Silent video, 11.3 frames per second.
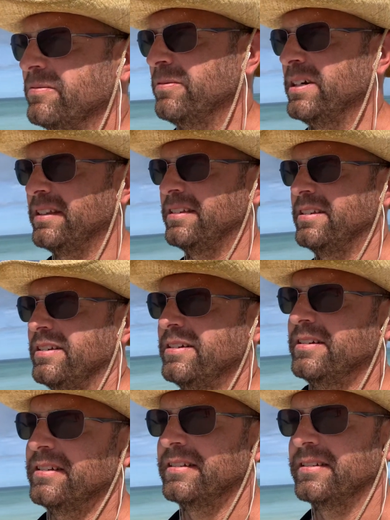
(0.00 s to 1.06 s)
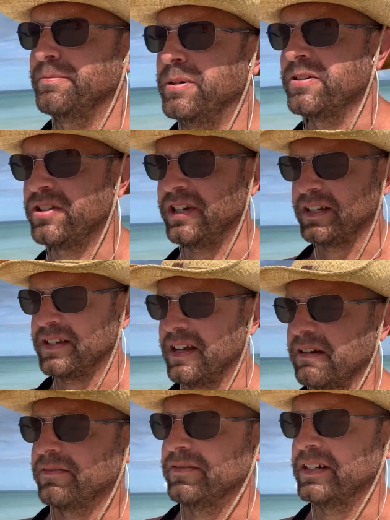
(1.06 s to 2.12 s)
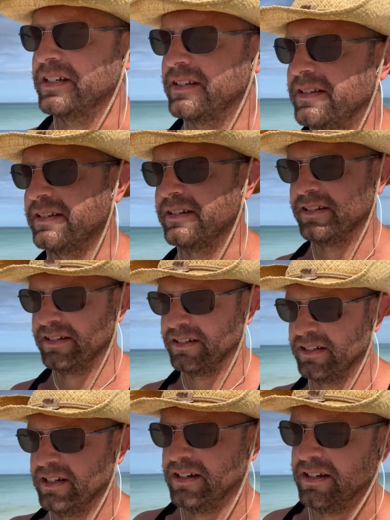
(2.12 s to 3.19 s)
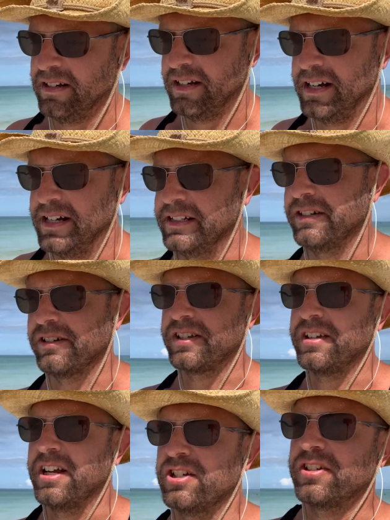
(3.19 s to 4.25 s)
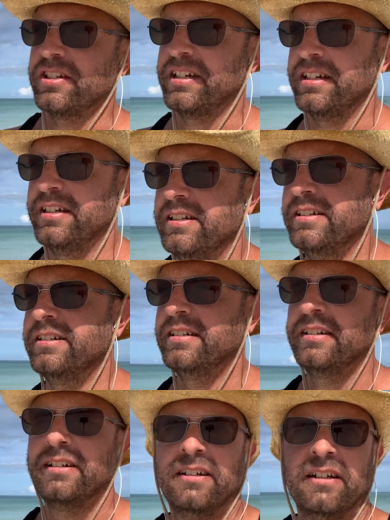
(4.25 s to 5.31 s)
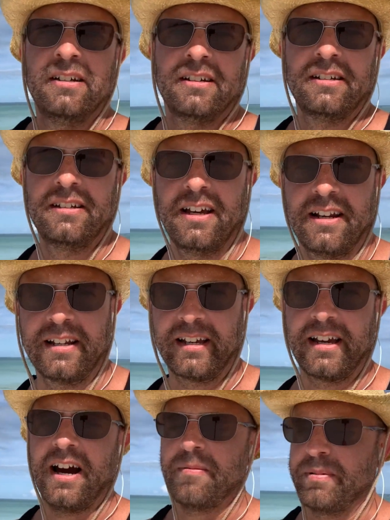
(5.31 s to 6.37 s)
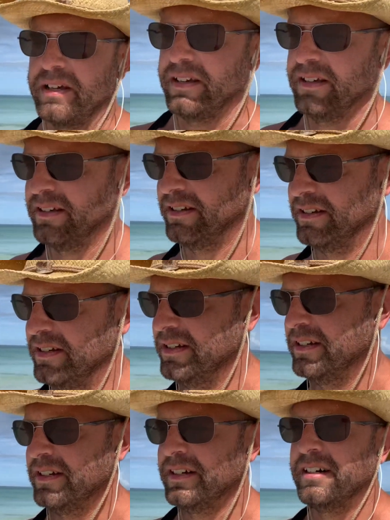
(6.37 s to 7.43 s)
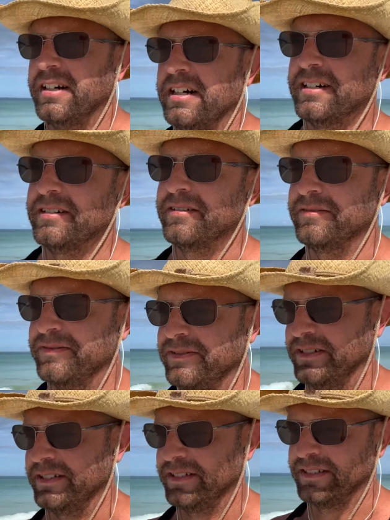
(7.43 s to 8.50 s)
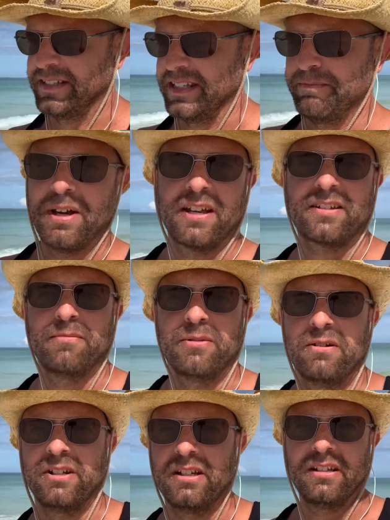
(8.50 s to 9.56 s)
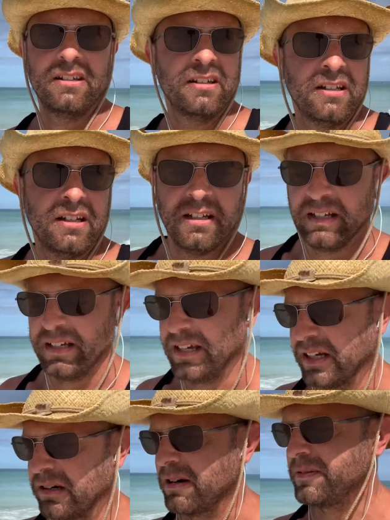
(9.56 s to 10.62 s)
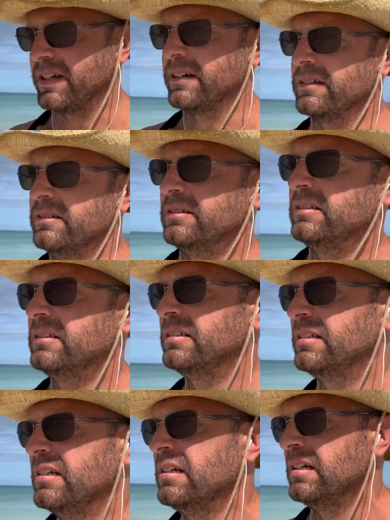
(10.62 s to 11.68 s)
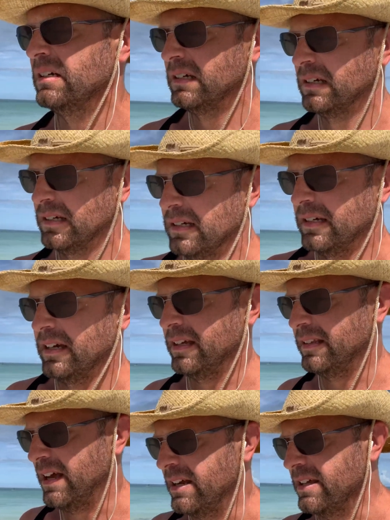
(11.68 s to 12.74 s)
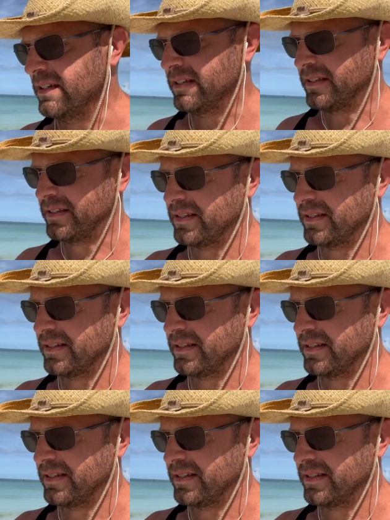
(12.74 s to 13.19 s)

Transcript: with the Pulse Chain sacrifice, you're essentially getting a copy of the best community in crypto, and that is